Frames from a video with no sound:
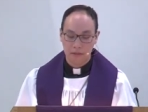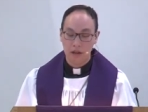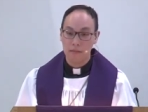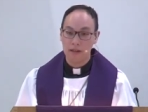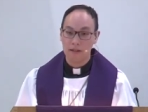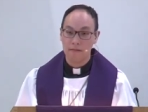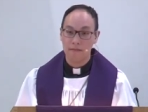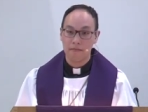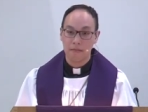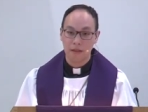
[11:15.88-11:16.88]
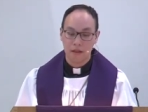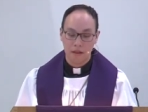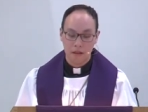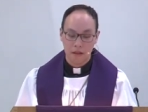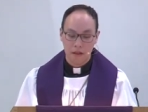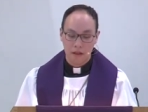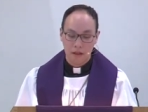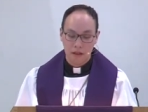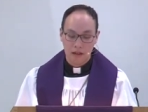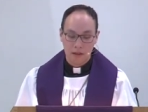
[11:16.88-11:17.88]
Amen.
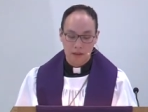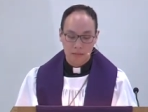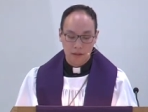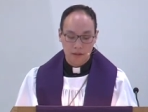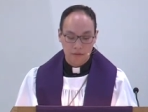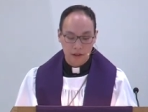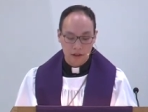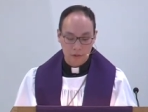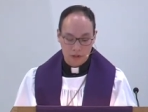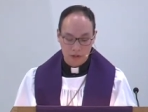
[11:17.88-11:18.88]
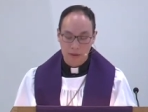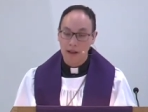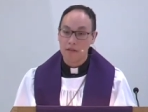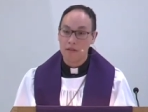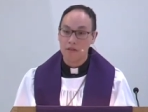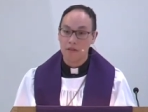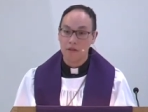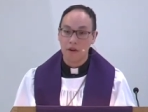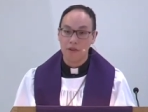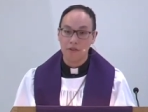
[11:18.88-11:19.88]
And now may the peace of God, which surpasses
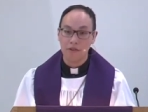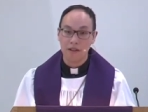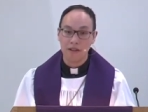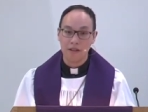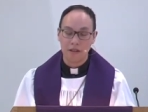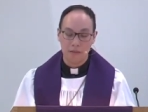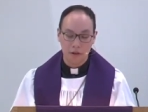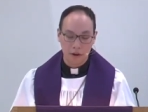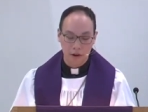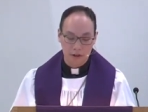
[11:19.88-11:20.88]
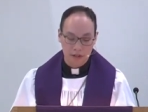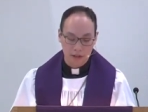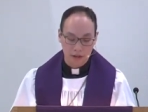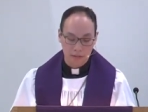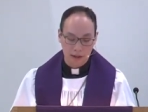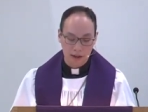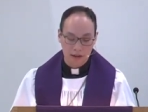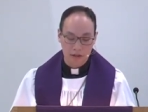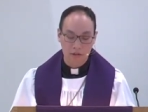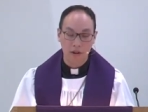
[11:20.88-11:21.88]
all understanding, keep your heart and your
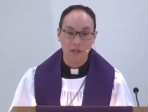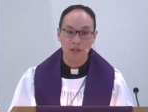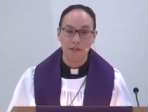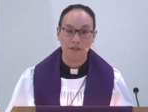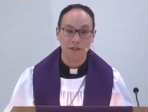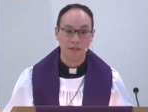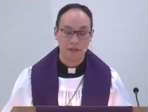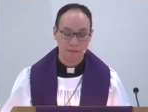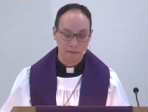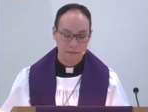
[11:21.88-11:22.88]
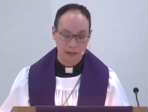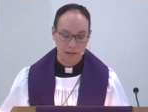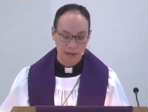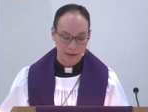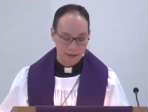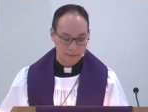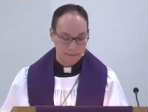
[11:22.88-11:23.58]
mind in Christ Jesus. Amen.